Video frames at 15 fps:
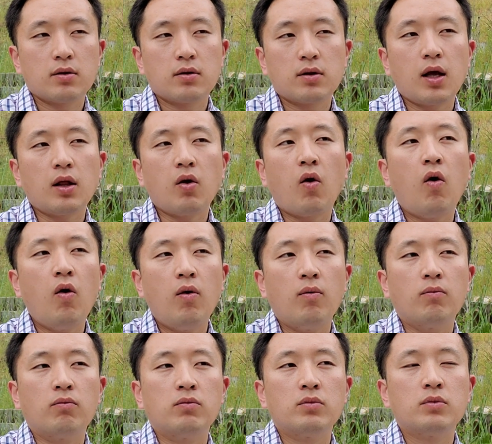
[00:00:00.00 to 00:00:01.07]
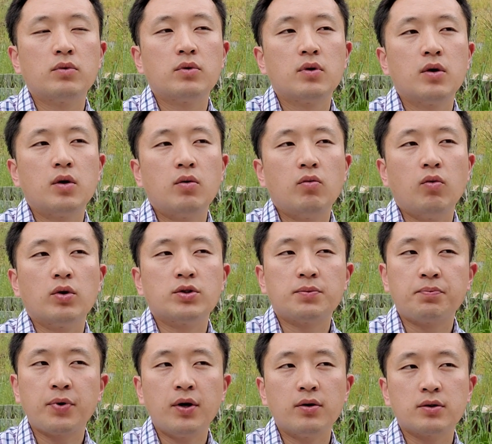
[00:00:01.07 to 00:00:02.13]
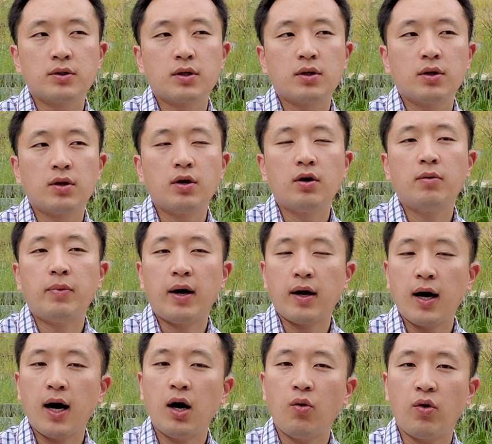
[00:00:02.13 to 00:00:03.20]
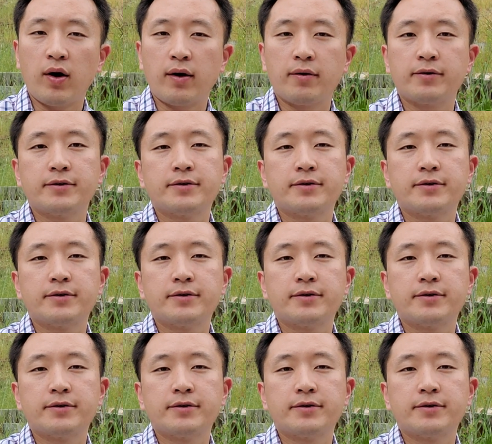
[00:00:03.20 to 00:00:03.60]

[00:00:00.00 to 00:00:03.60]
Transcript: that home was built nearby highway.